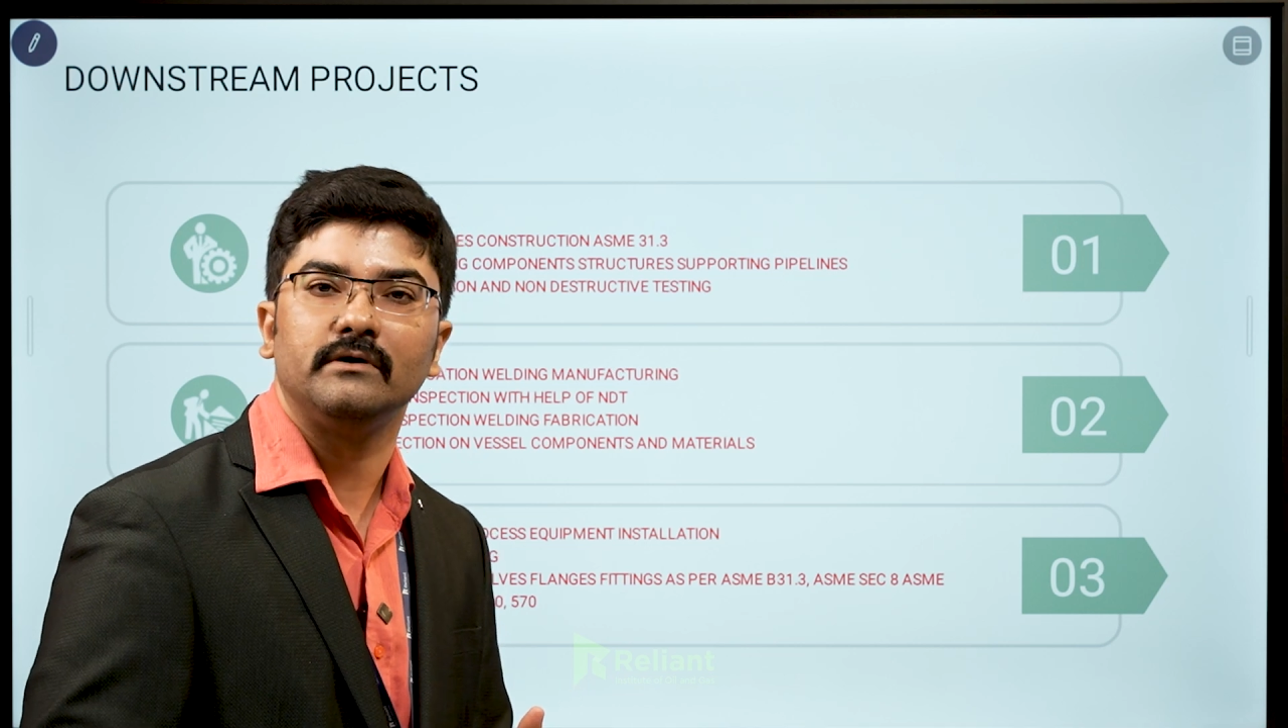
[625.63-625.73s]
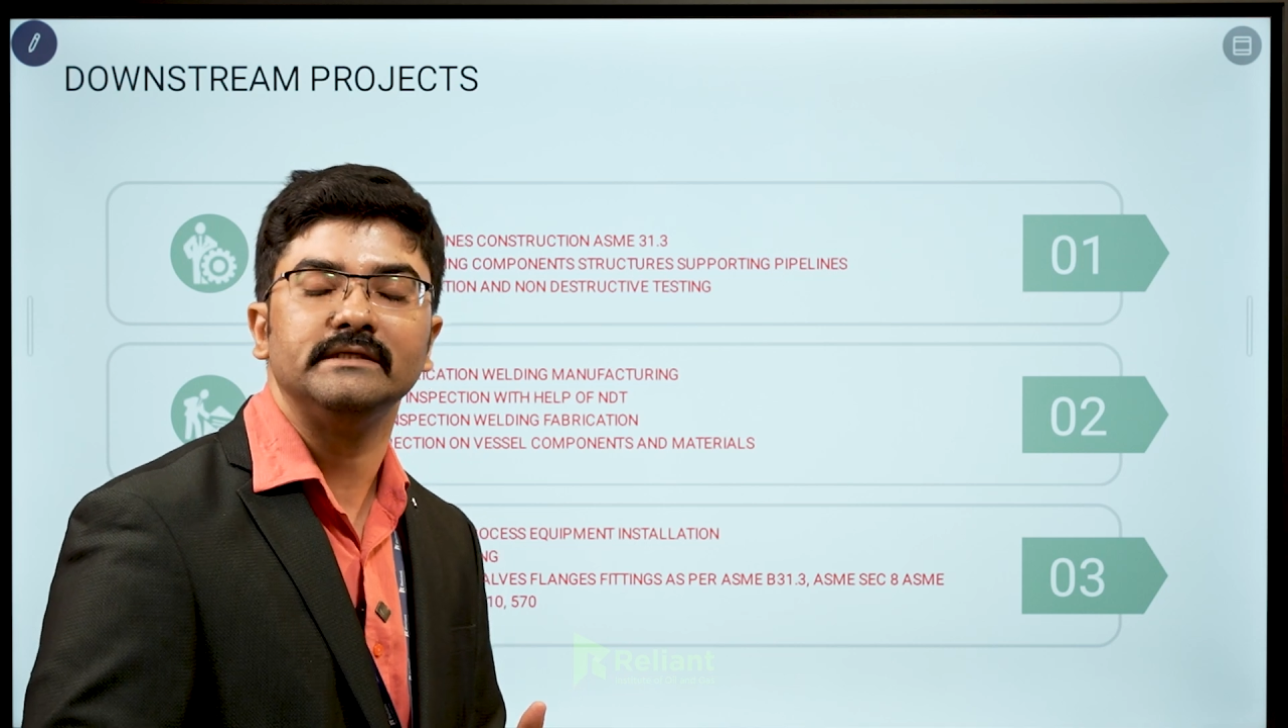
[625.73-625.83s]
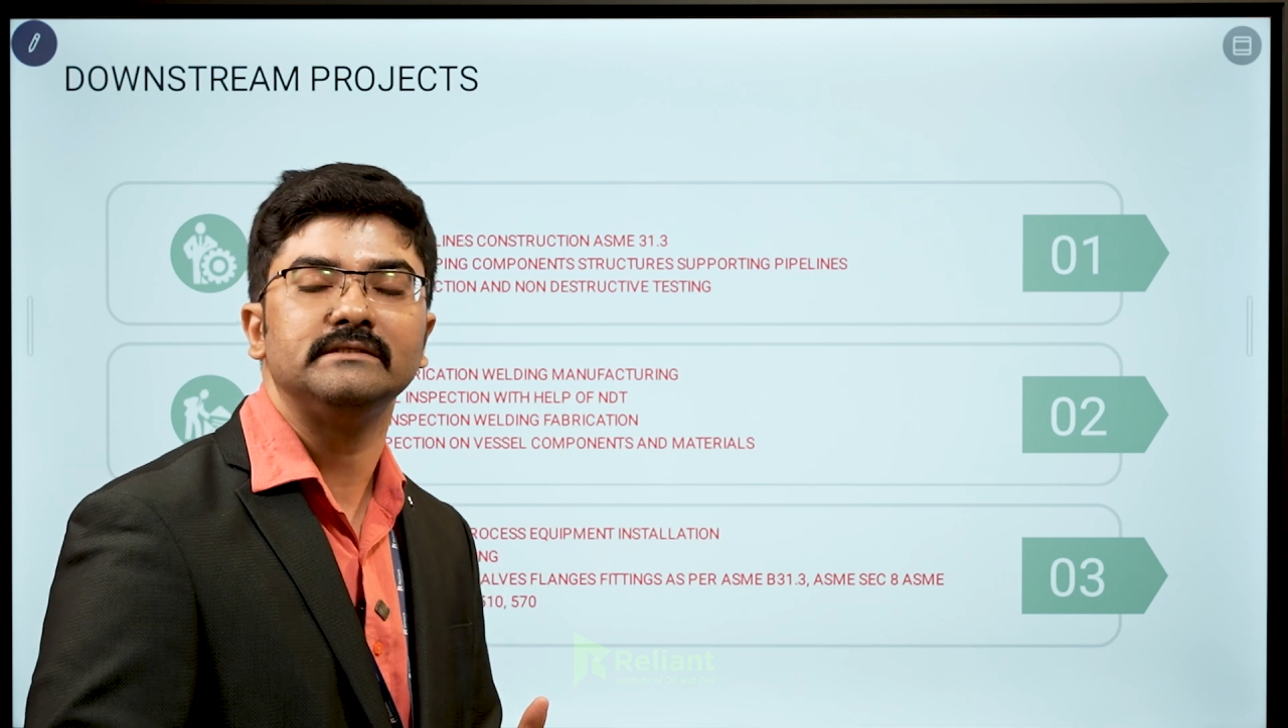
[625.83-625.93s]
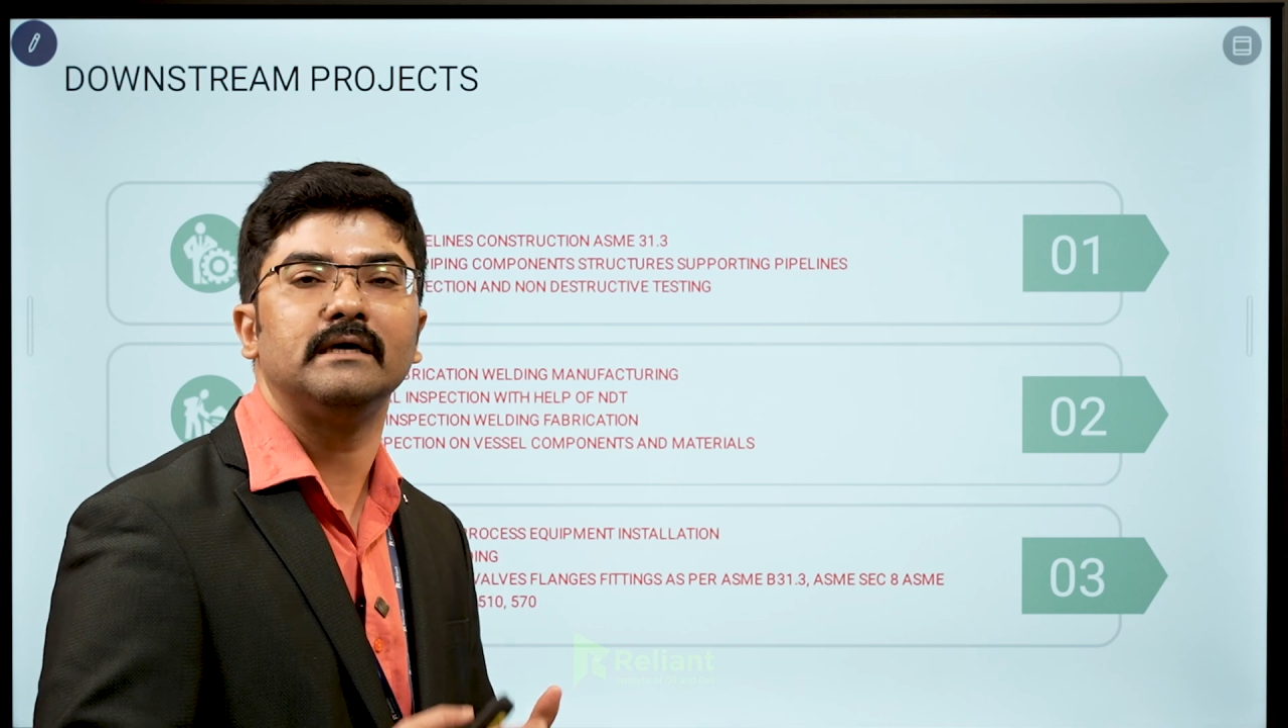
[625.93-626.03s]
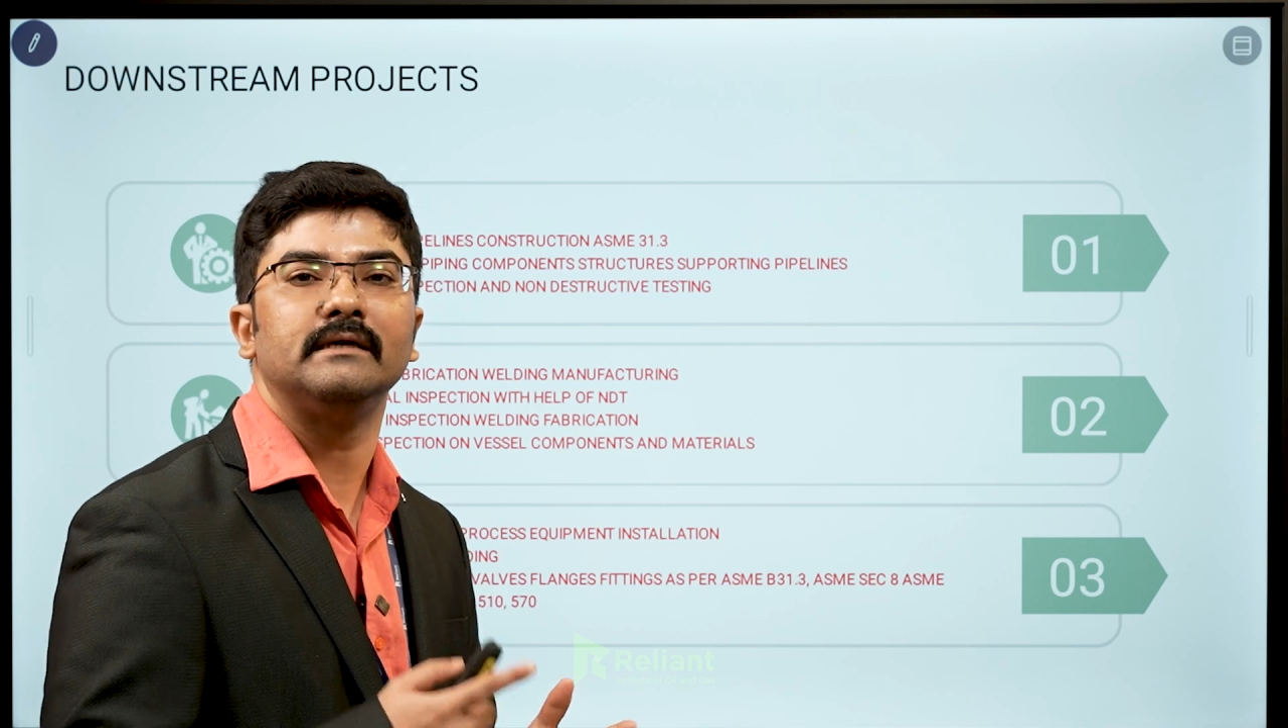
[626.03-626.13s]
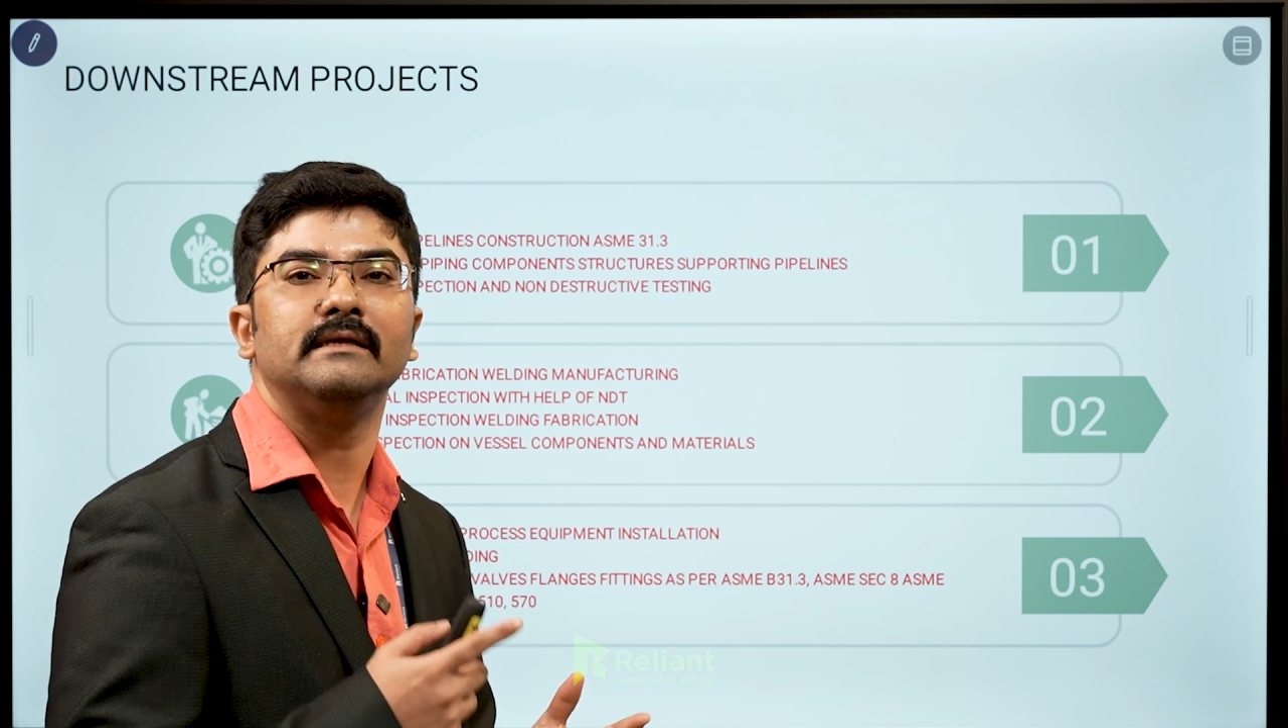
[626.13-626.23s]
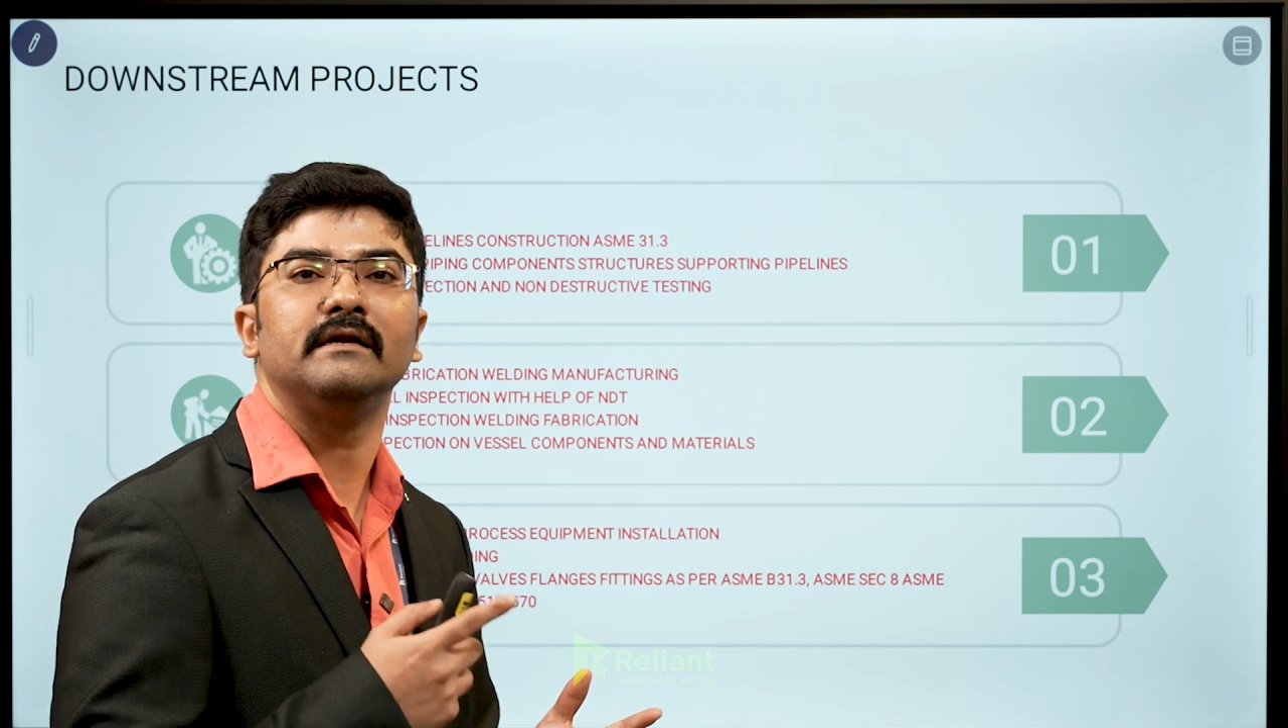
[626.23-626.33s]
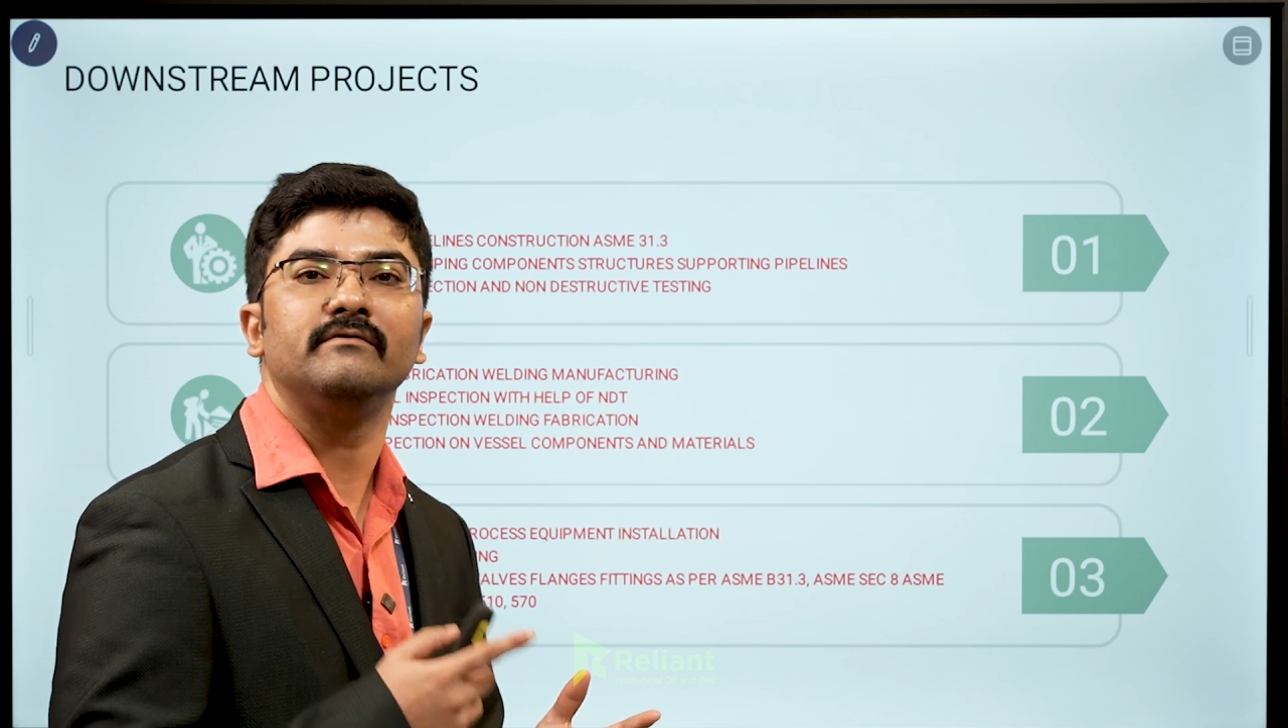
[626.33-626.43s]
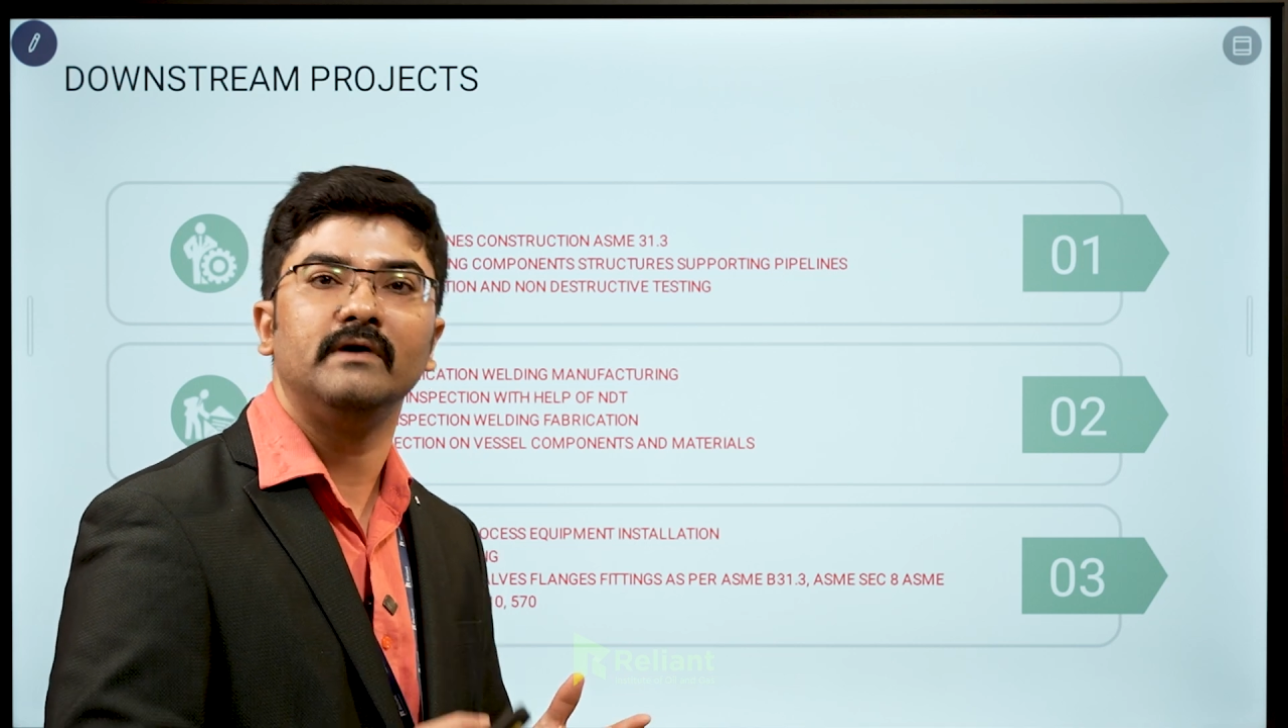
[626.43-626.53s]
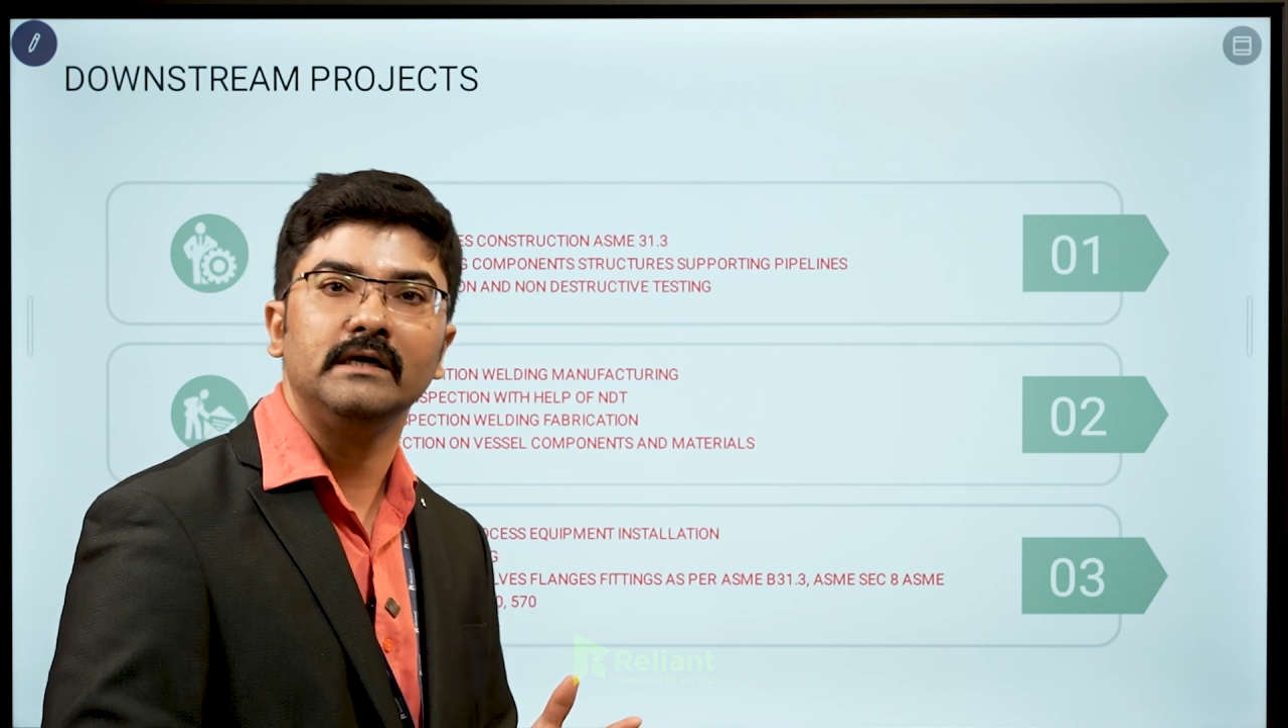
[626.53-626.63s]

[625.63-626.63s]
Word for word: joints are there,